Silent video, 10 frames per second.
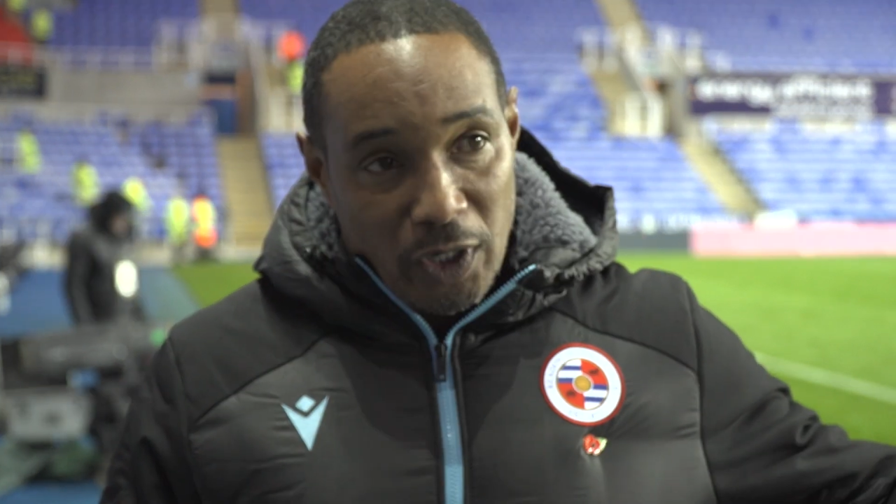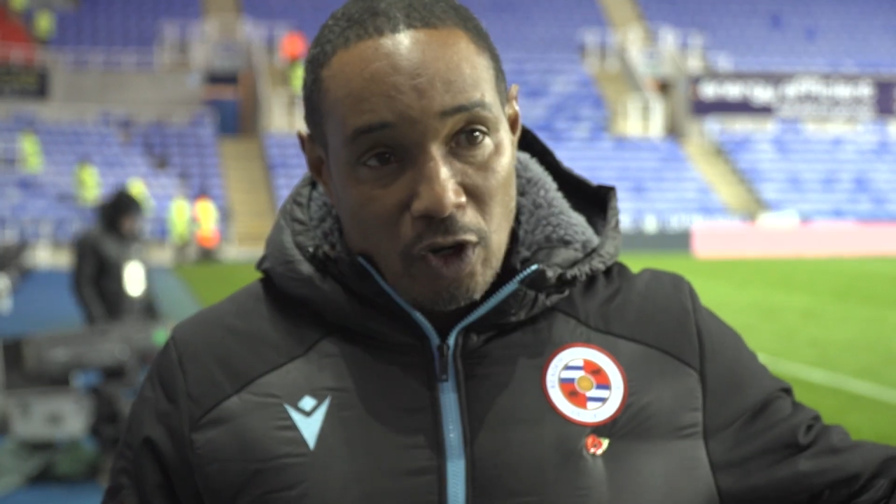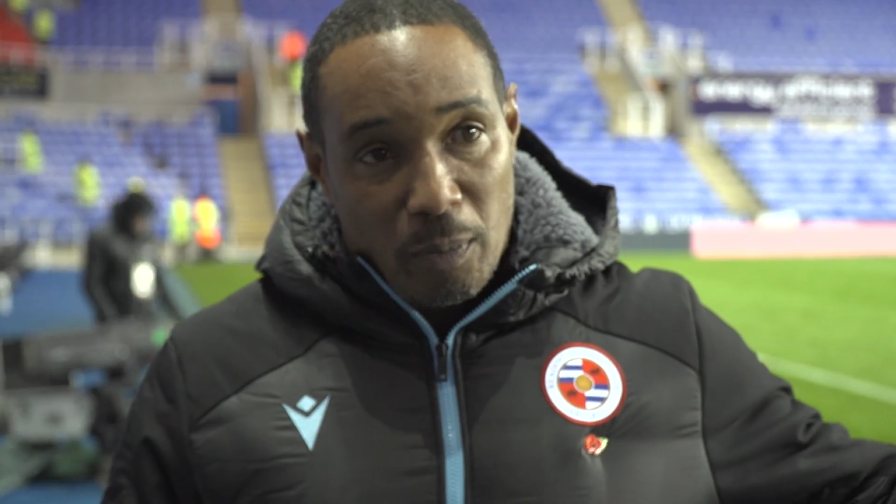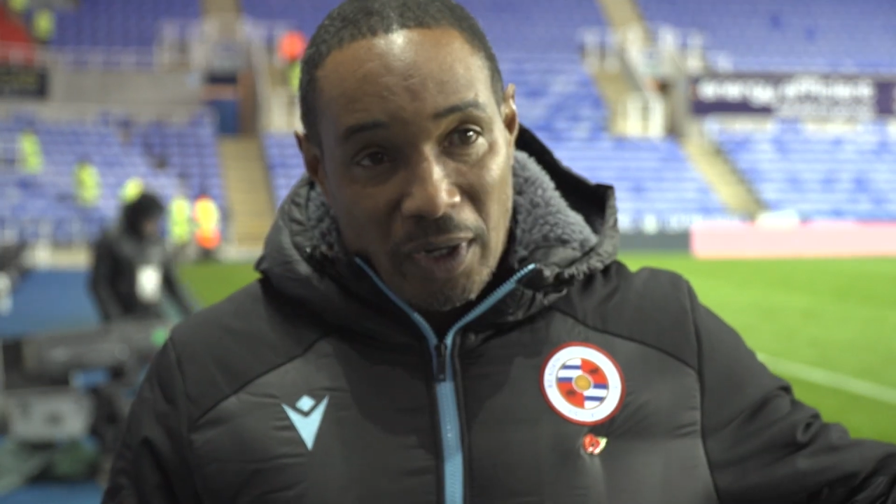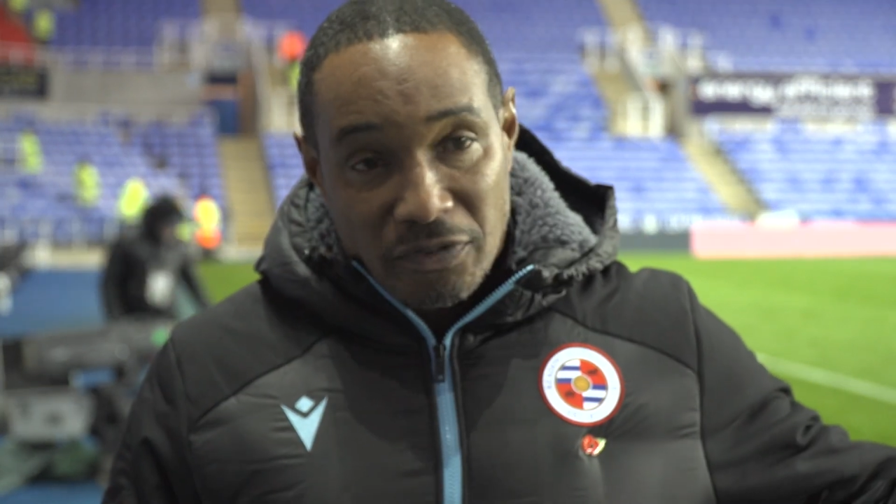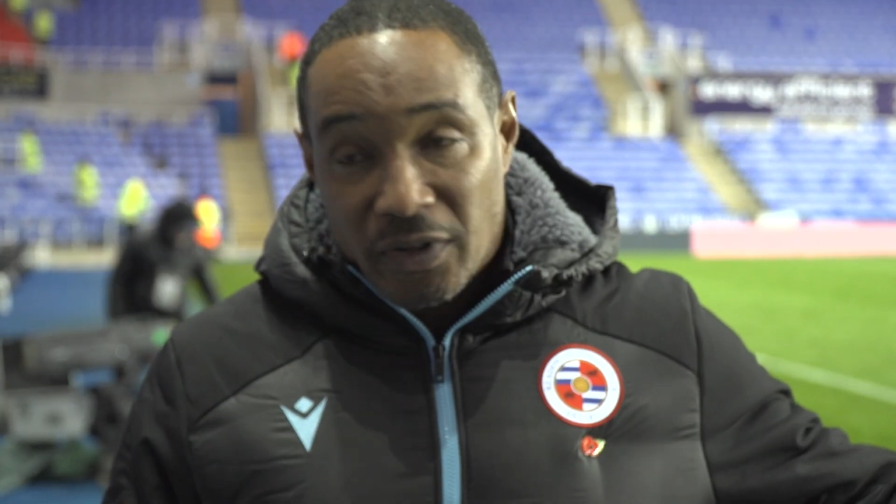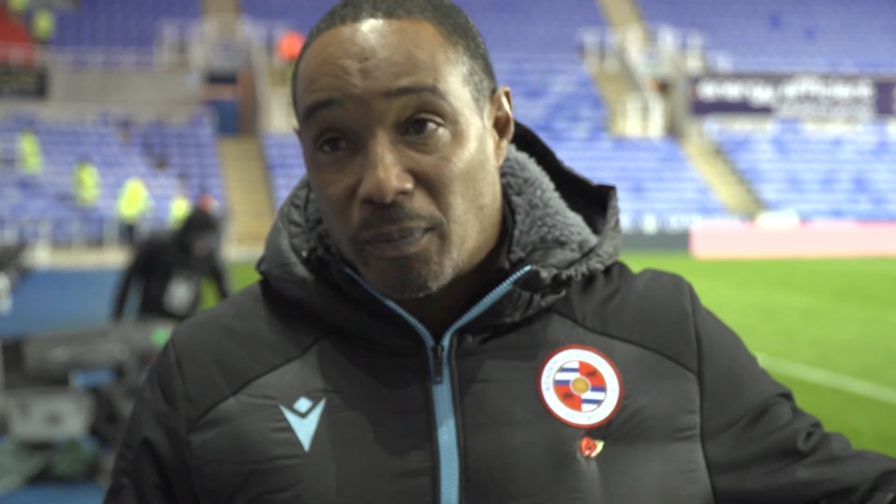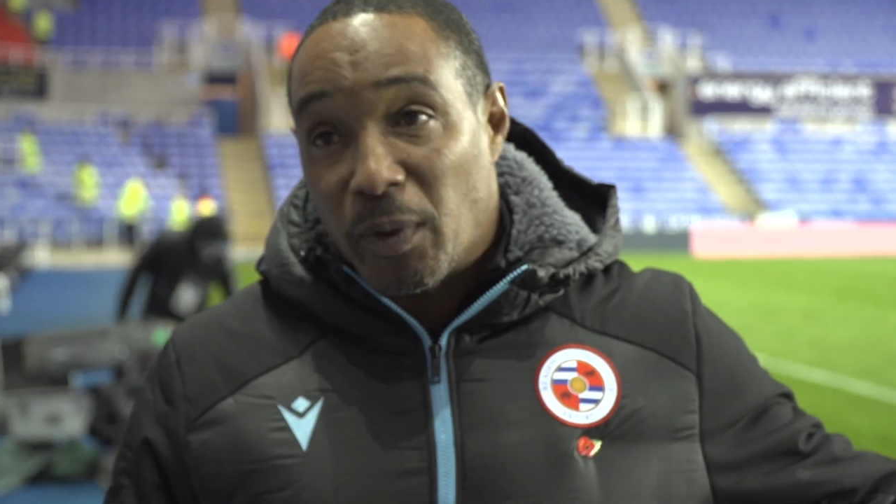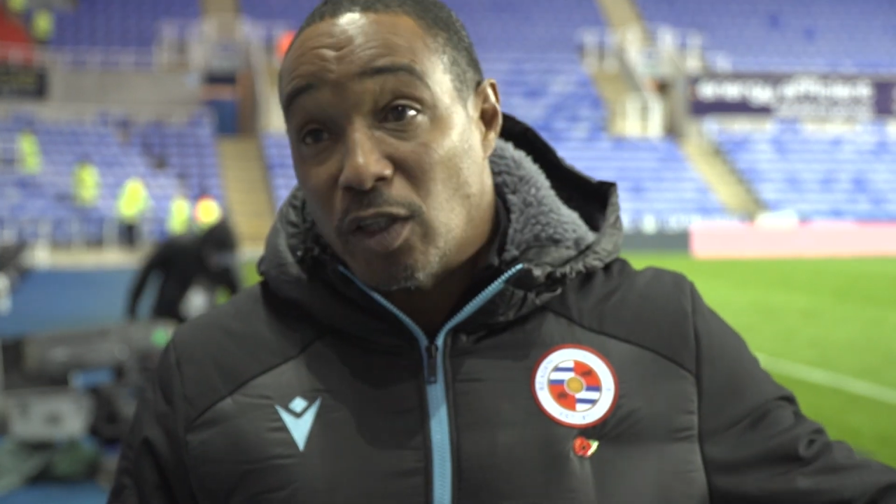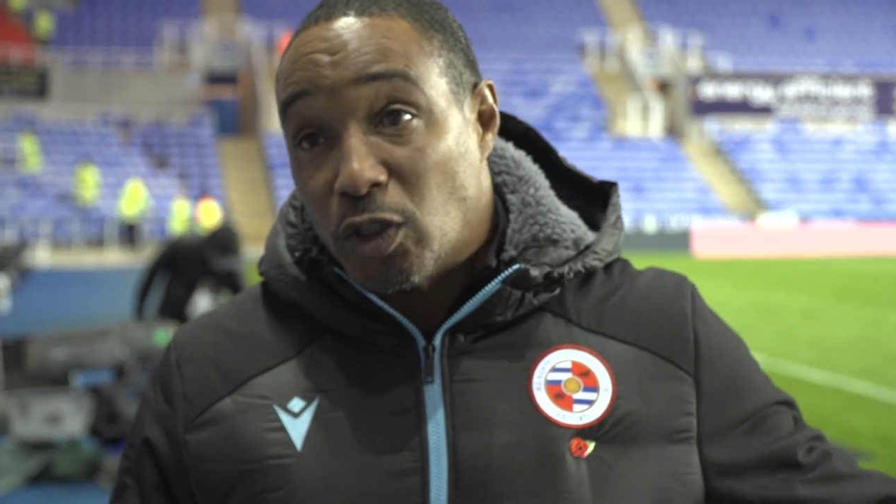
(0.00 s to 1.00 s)
we got a bit of
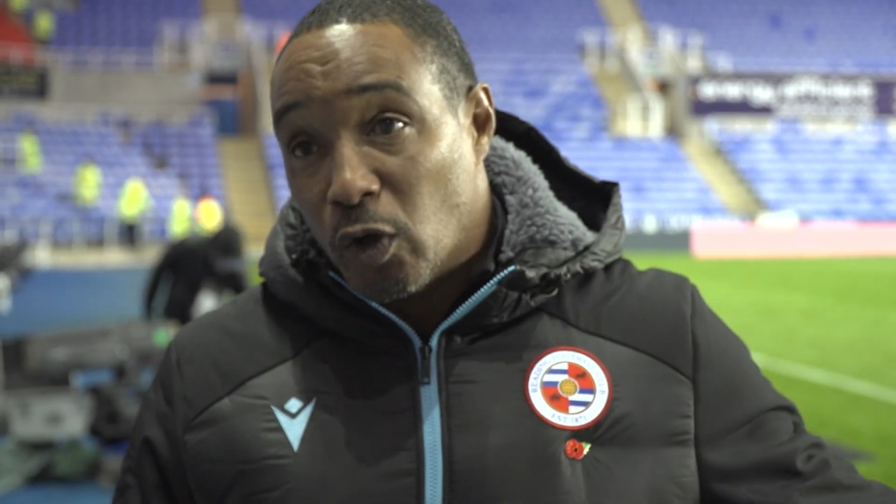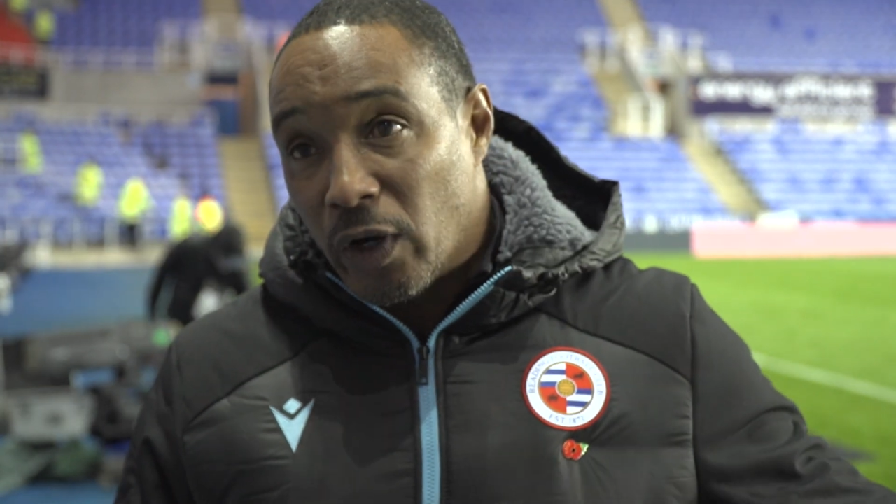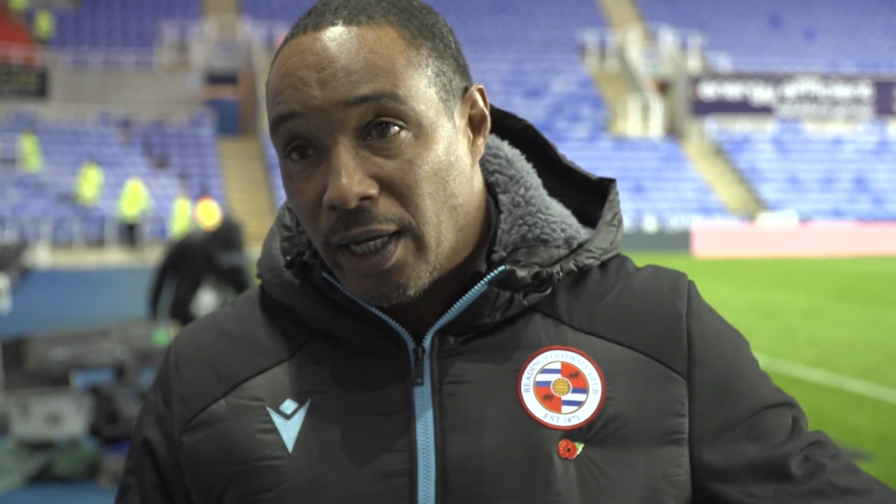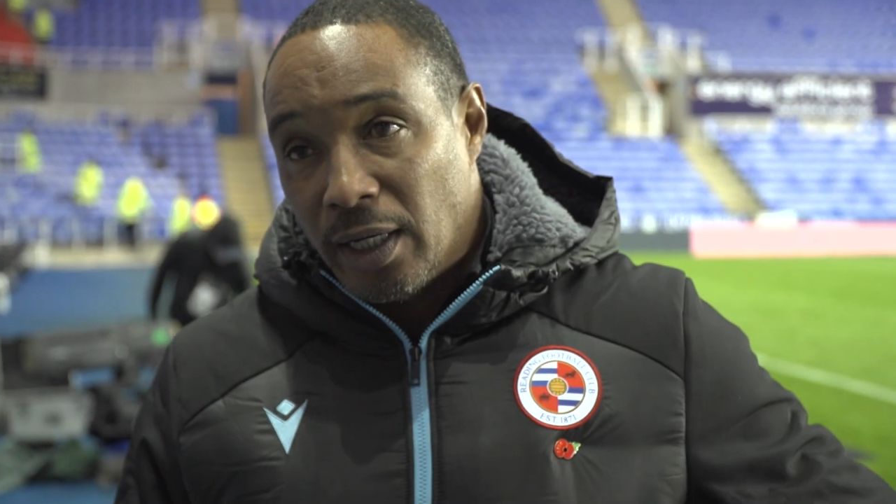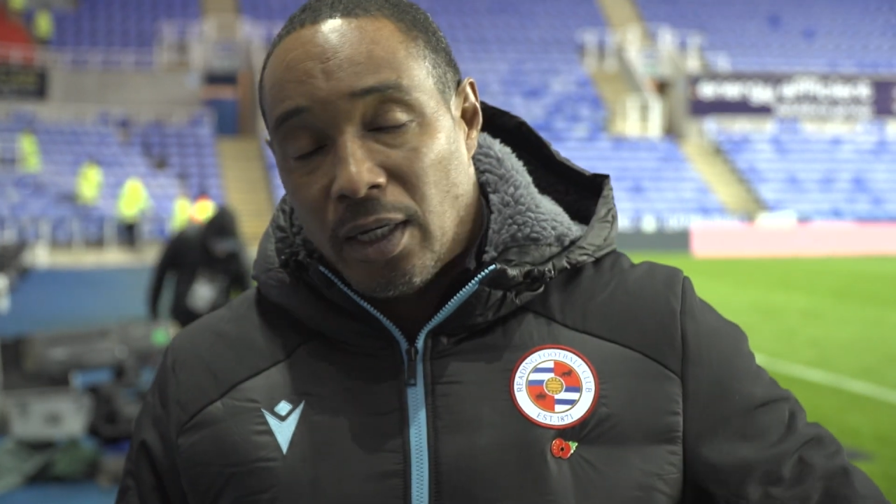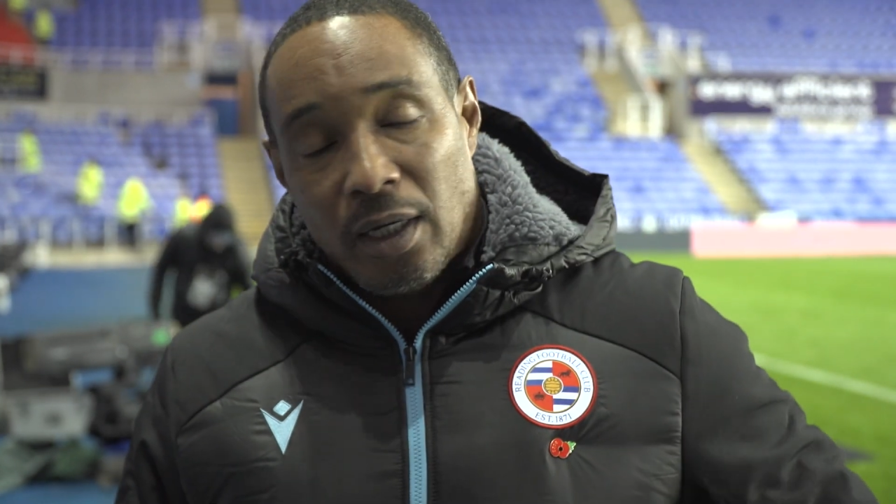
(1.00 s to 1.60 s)
fun, a bit of joy.